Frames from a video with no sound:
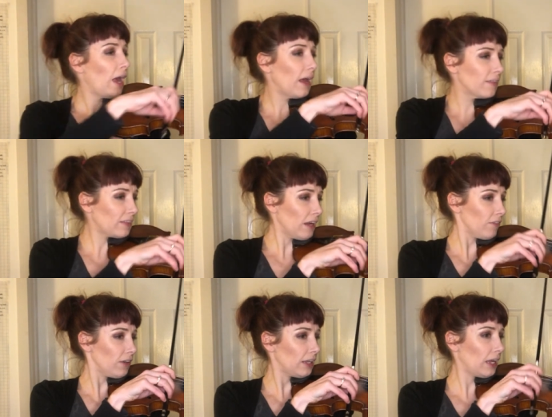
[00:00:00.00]
And that
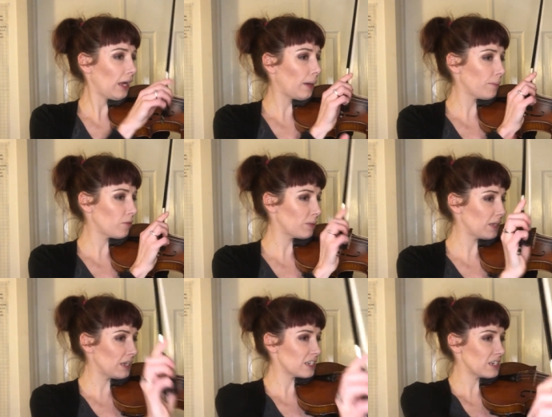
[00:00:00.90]
really helps with
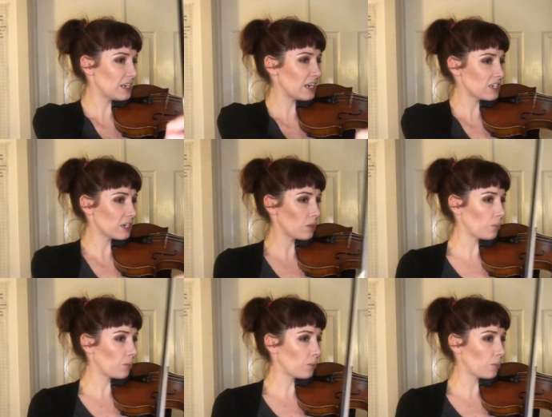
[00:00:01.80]
the intonation